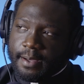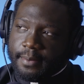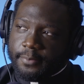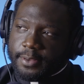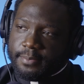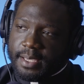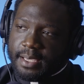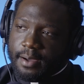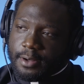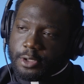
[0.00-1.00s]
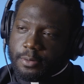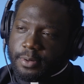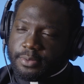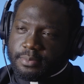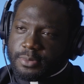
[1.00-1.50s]
with me,
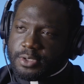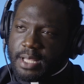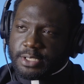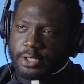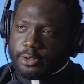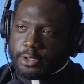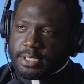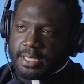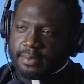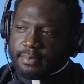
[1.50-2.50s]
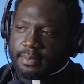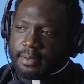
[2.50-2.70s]
October 2013,